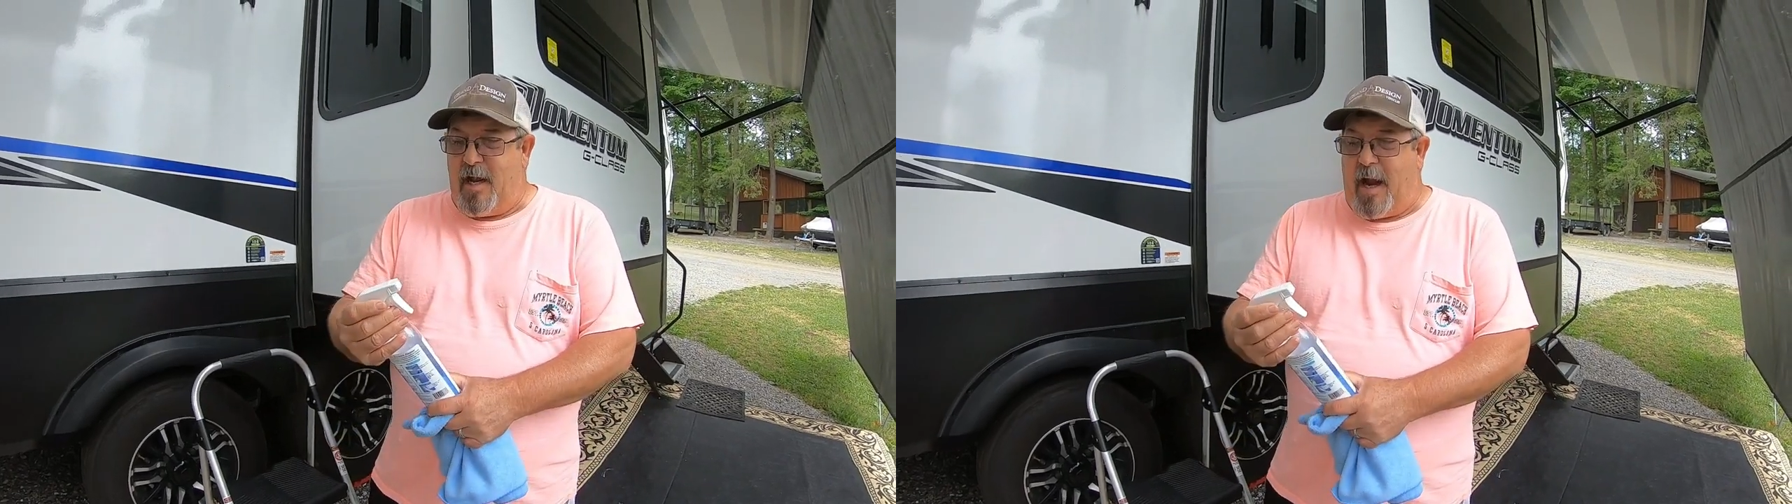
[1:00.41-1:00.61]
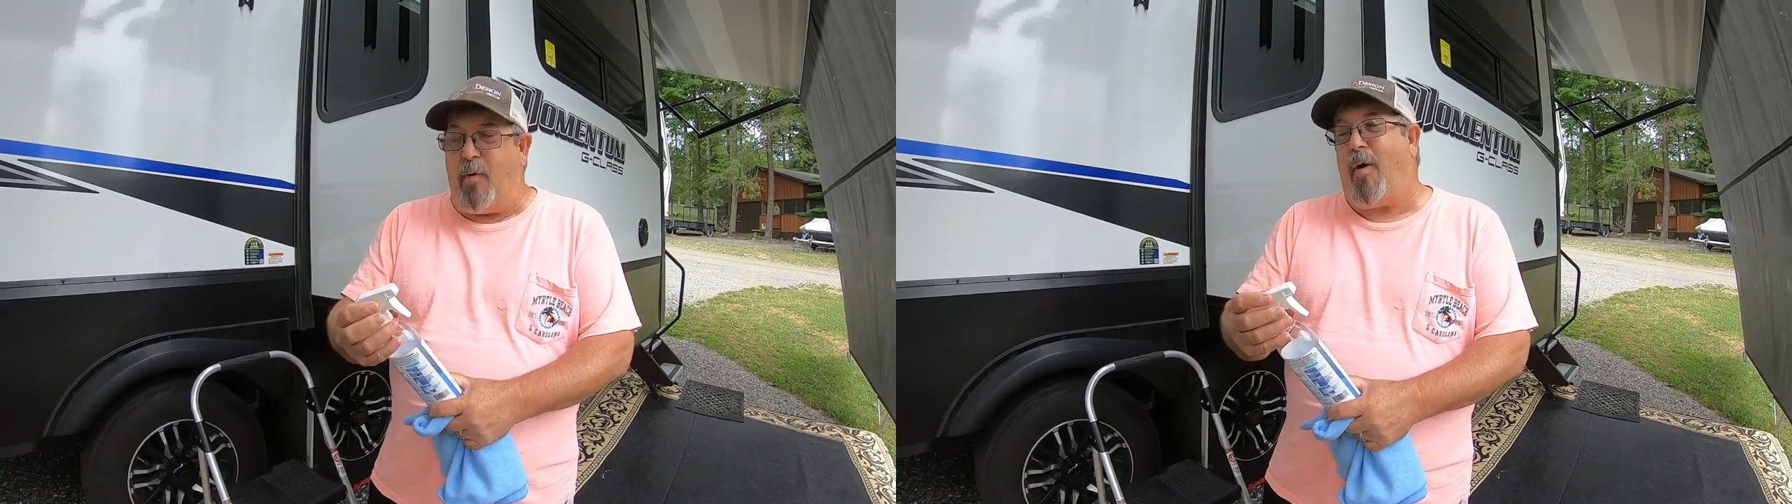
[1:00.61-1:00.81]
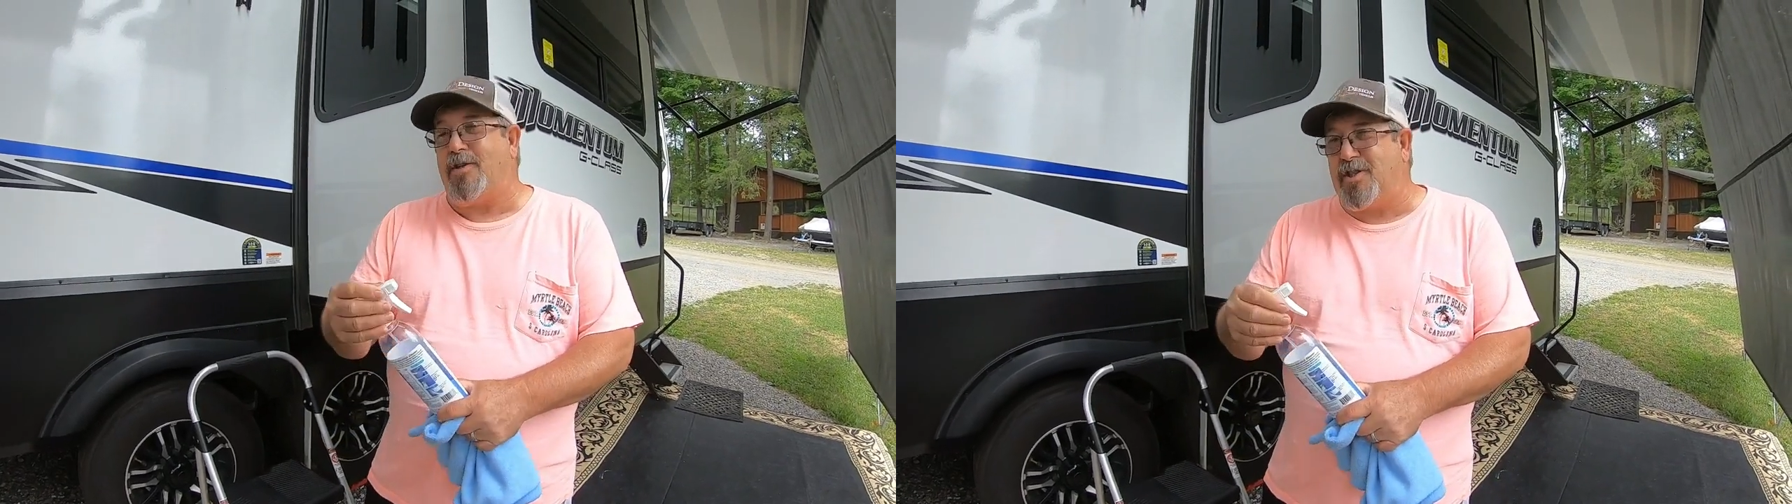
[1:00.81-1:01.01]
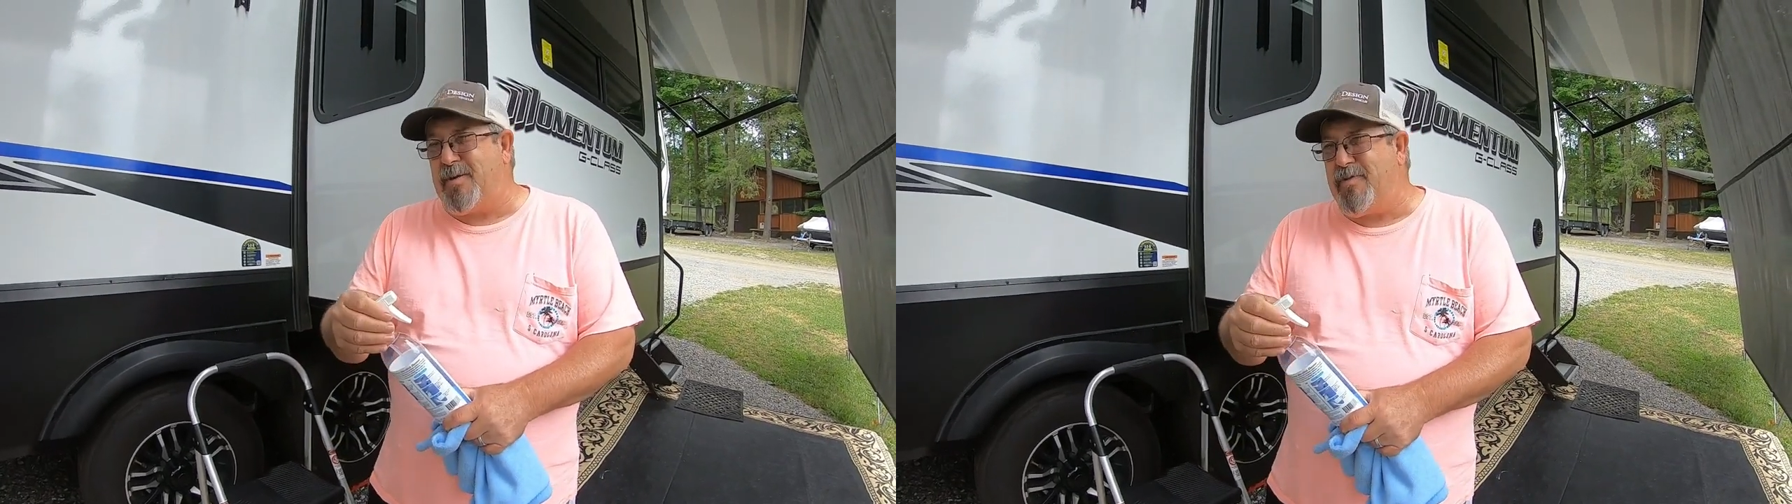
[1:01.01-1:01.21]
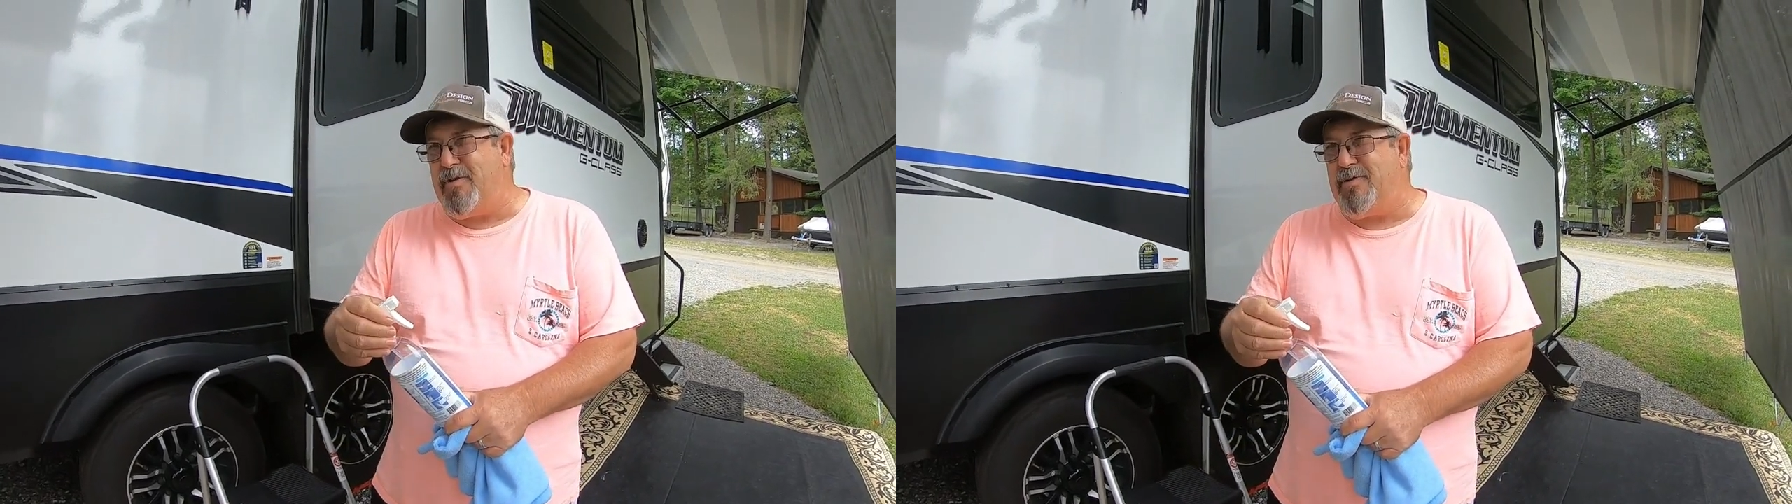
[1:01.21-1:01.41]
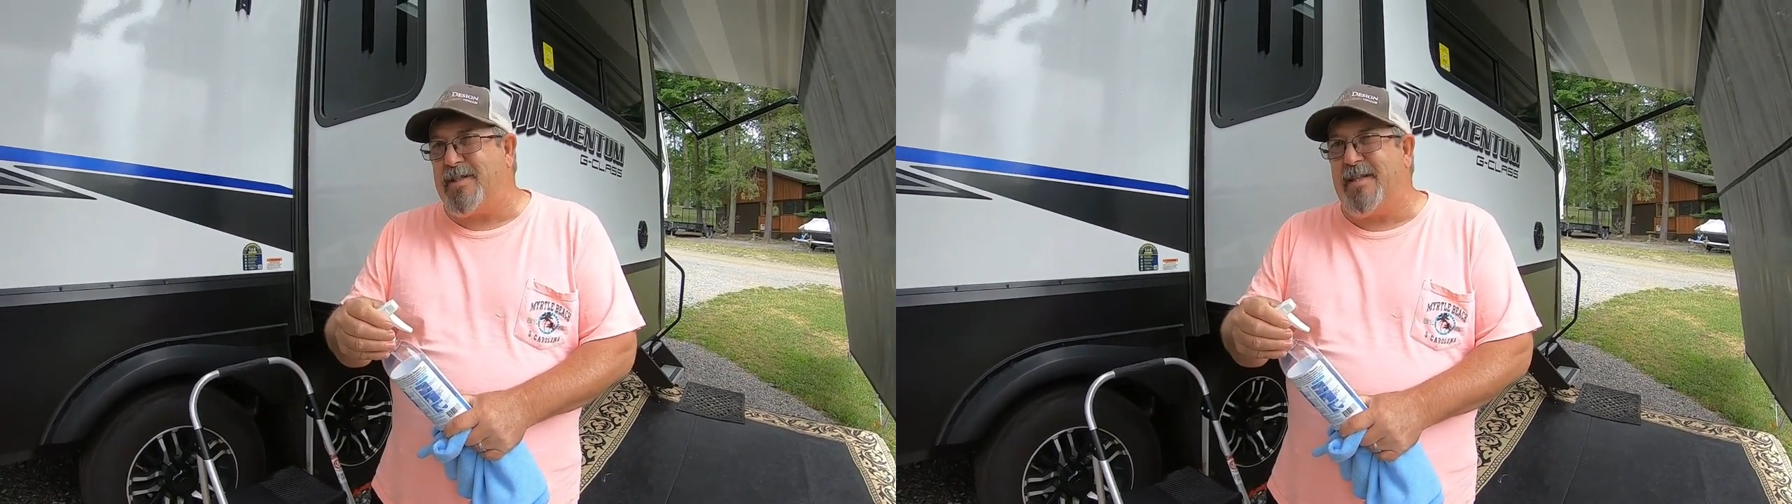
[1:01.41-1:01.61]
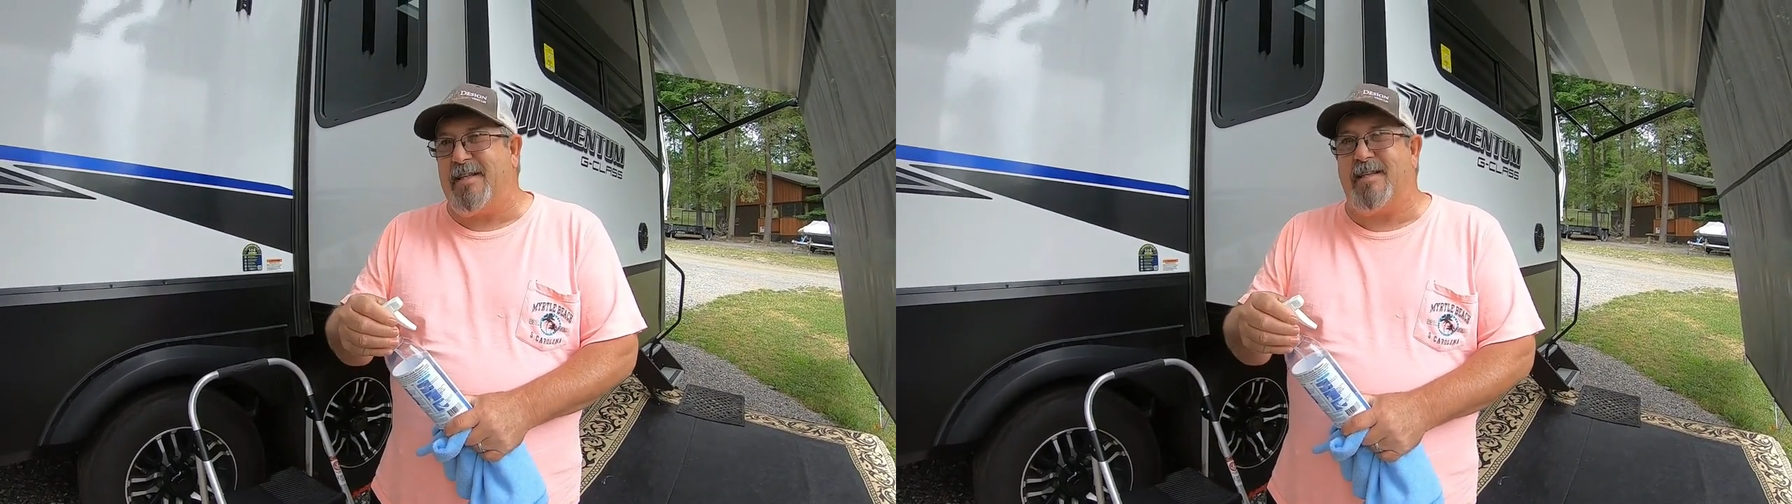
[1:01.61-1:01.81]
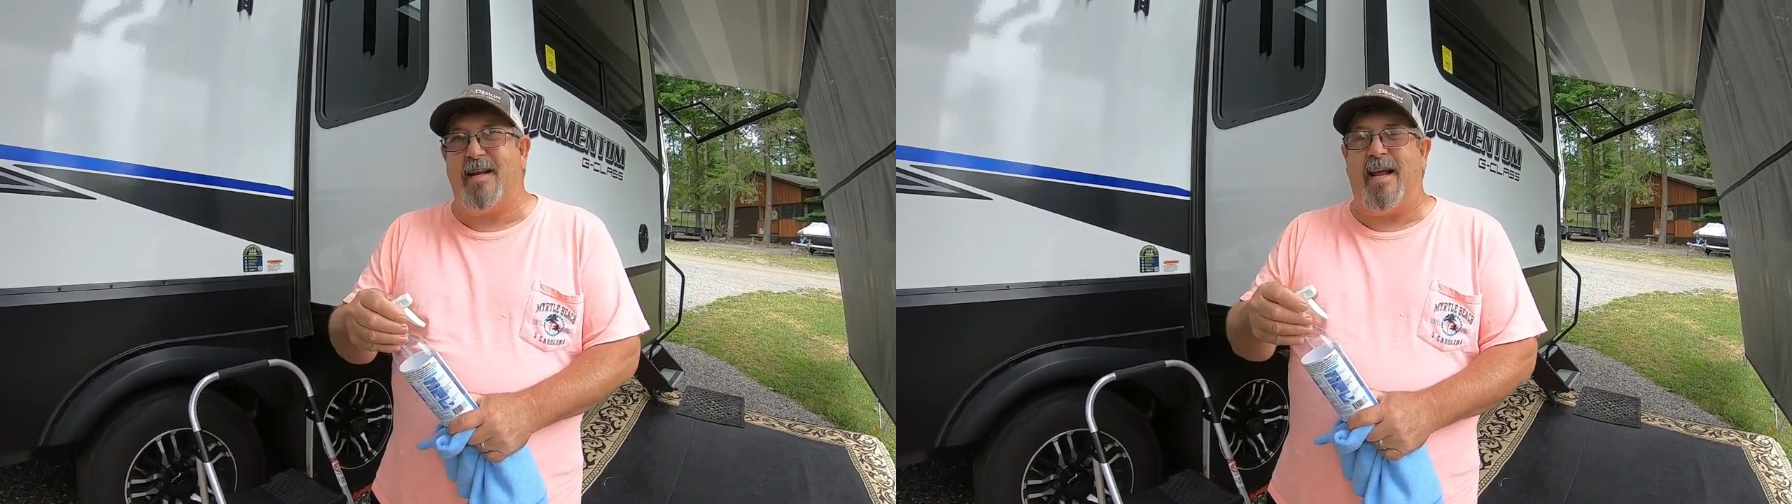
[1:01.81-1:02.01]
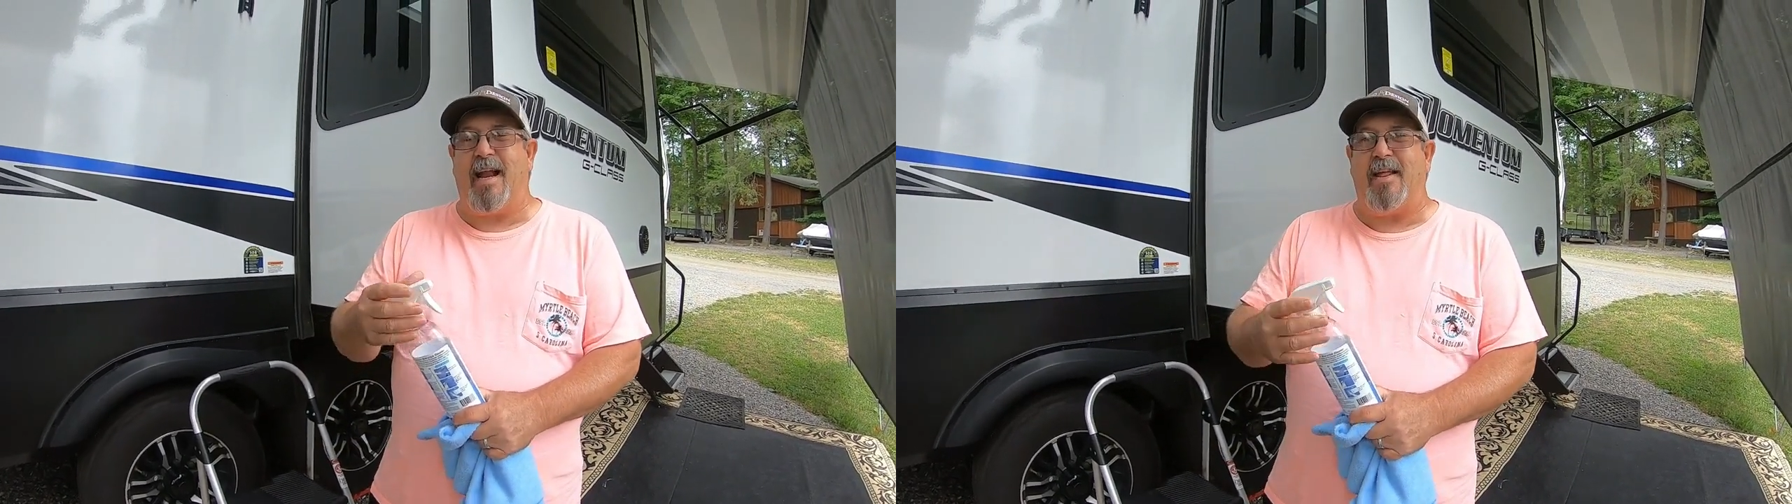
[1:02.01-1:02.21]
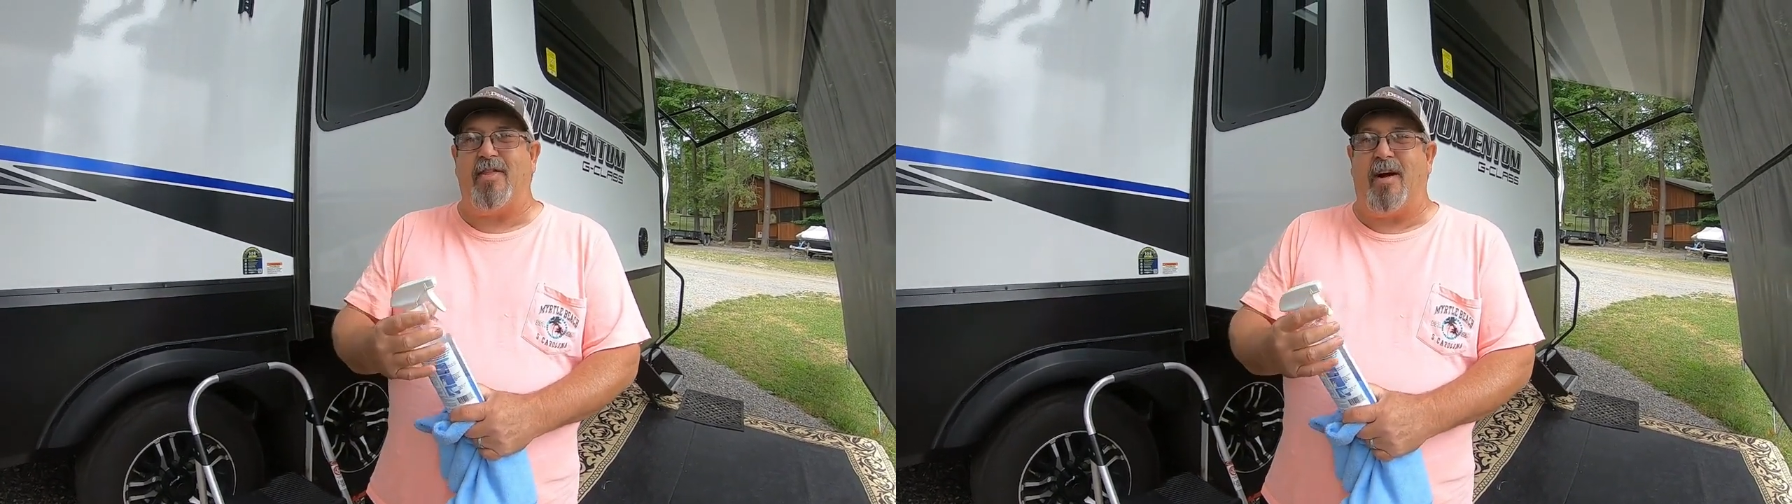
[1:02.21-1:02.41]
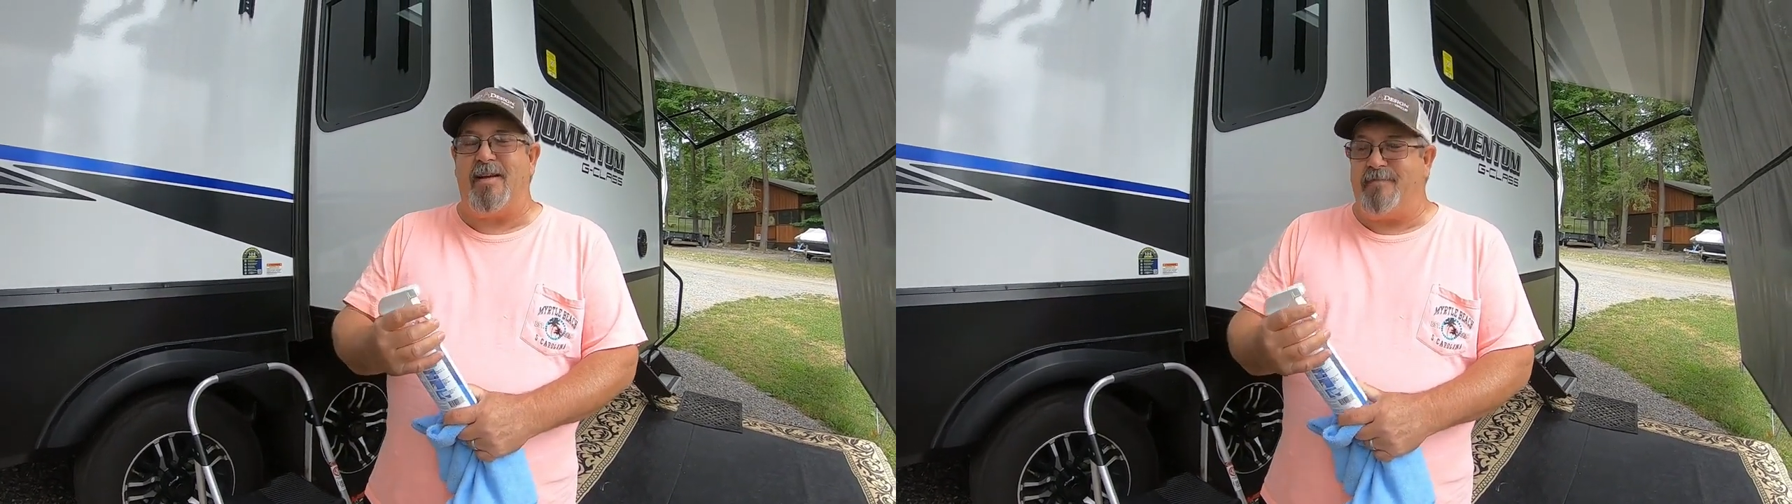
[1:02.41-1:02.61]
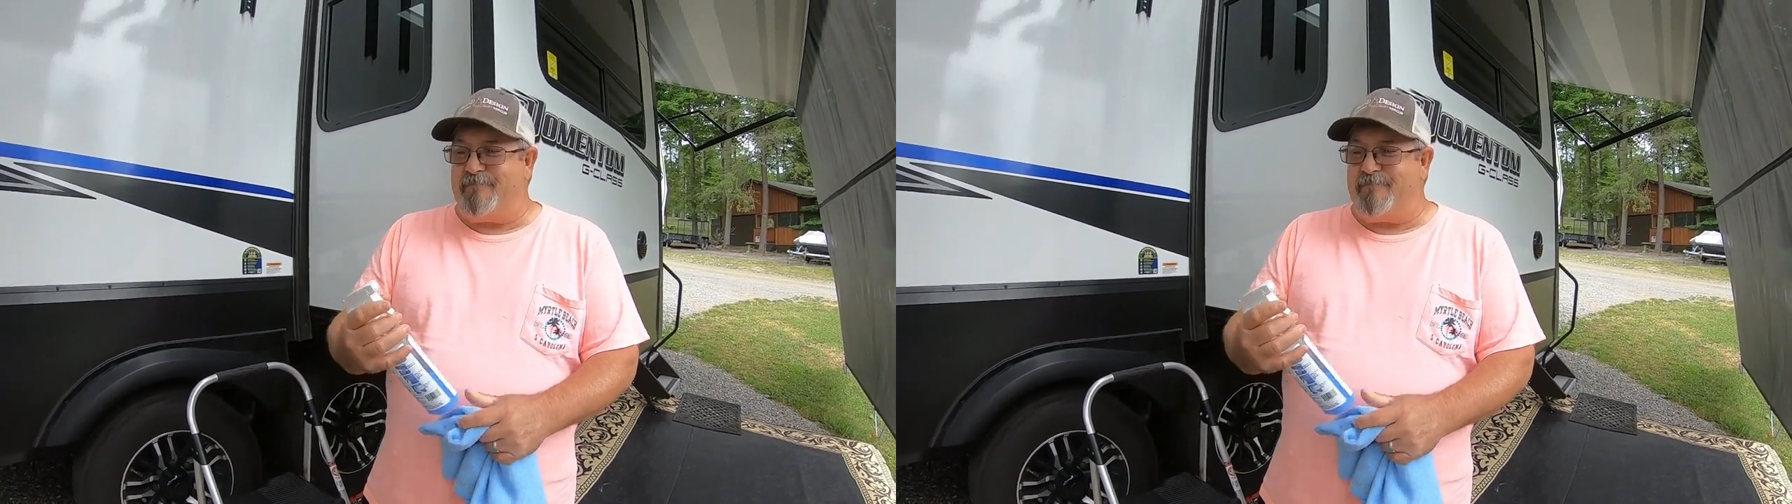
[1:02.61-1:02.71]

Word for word: I watched him use it and I thought,